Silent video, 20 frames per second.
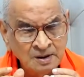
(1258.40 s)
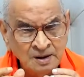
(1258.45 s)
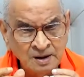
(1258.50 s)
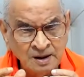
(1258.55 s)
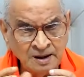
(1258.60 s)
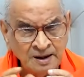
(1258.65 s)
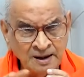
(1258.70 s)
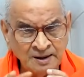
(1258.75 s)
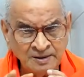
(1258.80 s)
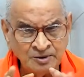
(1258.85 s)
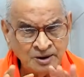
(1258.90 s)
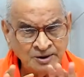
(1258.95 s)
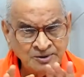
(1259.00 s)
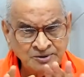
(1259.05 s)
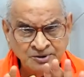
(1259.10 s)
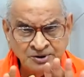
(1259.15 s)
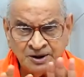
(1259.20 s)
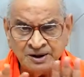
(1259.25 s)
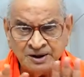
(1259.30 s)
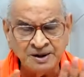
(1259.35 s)
it does not
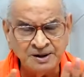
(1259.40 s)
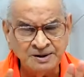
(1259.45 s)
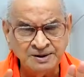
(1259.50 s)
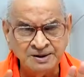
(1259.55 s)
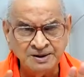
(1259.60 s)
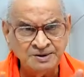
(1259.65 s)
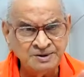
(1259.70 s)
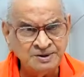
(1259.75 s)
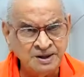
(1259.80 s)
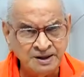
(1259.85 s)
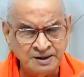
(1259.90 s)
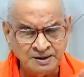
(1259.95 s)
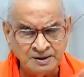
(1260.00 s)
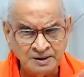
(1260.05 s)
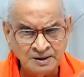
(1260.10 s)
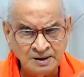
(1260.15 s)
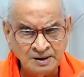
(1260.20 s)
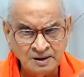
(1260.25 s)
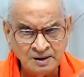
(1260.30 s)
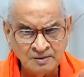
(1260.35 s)
seek
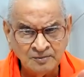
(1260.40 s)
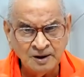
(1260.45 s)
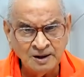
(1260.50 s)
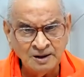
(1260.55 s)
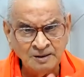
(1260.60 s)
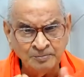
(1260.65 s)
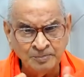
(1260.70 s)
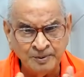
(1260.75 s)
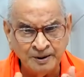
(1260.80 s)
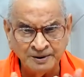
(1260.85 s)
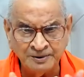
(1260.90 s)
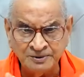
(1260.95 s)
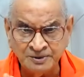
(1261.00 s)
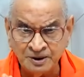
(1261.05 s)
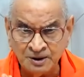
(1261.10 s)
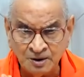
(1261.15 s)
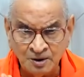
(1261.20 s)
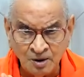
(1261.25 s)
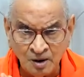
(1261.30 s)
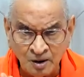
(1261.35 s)
anything while
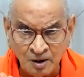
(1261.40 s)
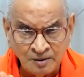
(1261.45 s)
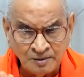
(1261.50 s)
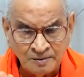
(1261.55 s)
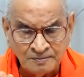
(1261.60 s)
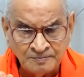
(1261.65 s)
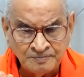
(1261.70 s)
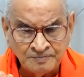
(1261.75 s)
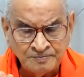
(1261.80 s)
praising God.